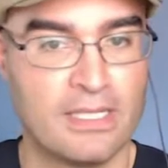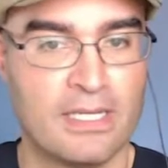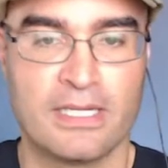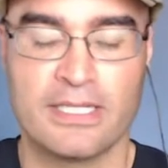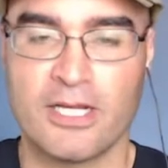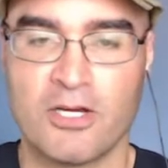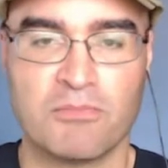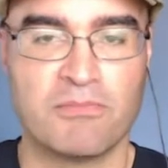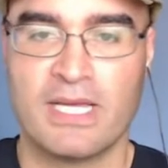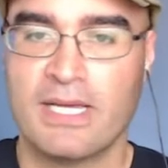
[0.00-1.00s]
You
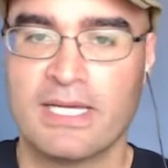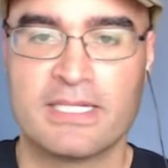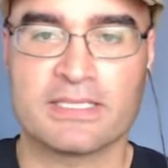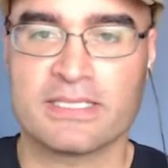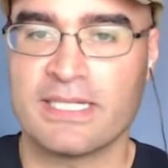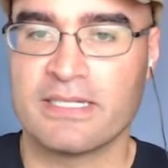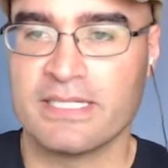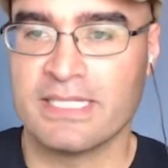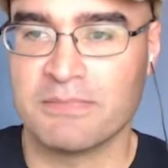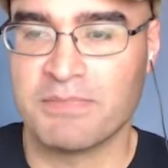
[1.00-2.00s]
know, doesn't
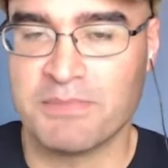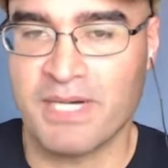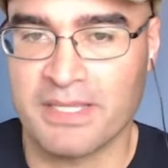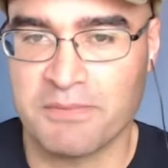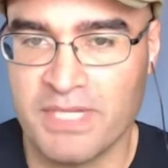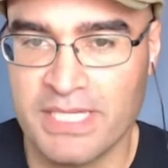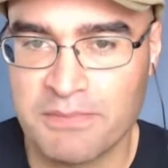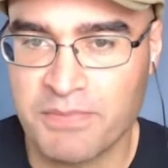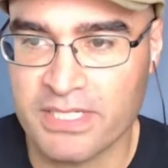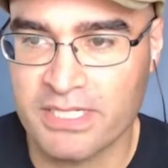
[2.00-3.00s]
need to be by the minute,
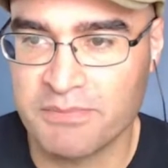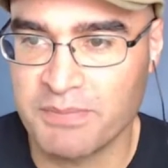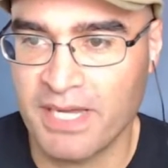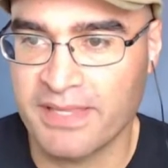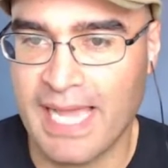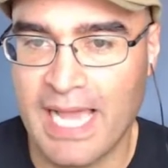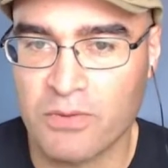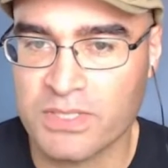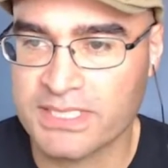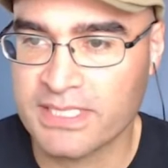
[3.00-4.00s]
but it could be by the
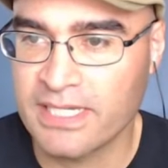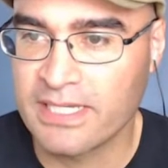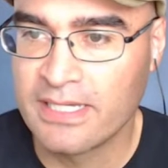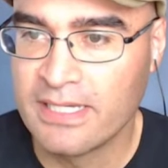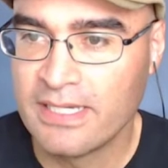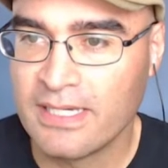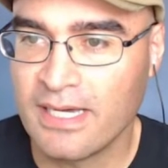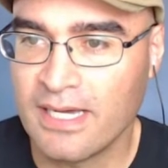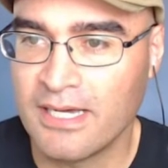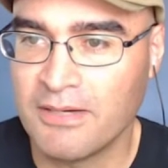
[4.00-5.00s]
hour, say.
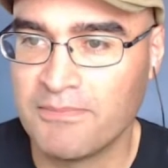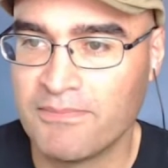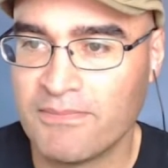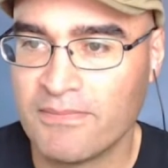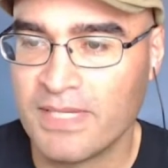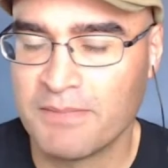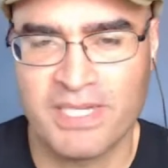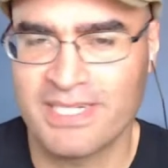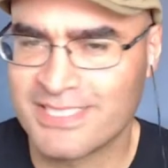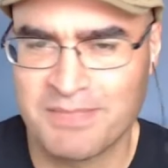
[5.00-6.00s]
But
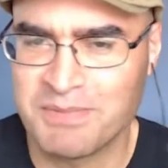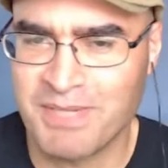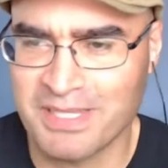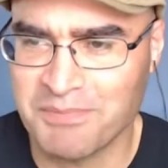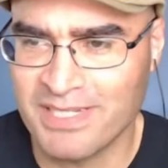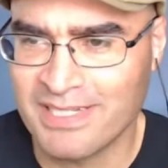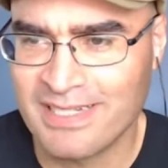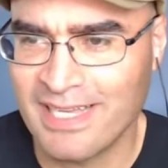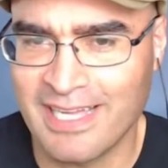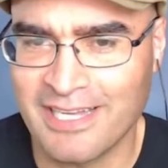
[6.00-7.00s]
it should be by the minute,
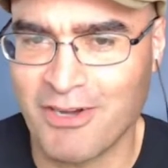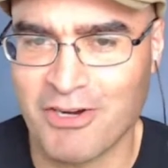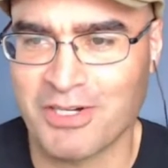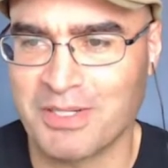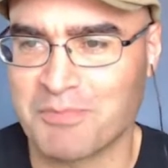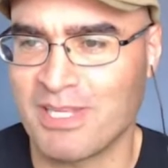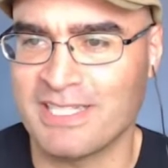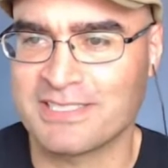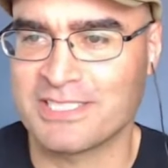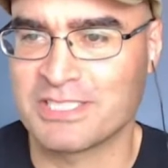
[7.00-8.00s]
and our
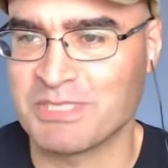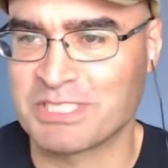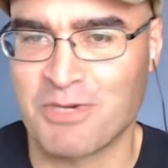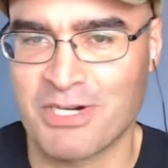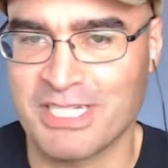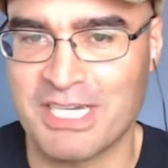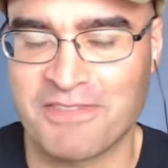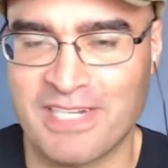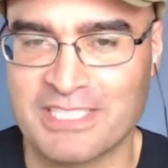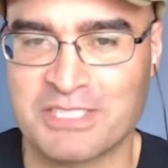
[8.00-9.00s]
appliances should be smart enough,
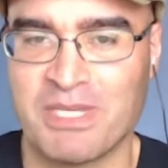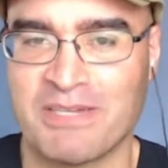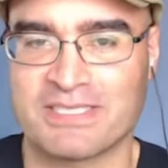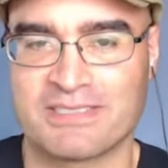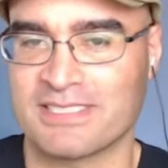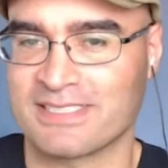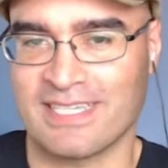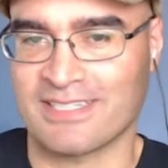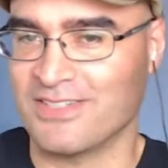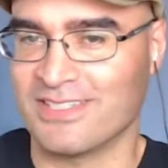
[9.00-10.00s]
and I should be able to, just
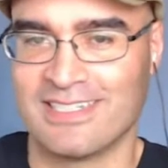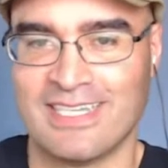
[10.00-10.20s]
like on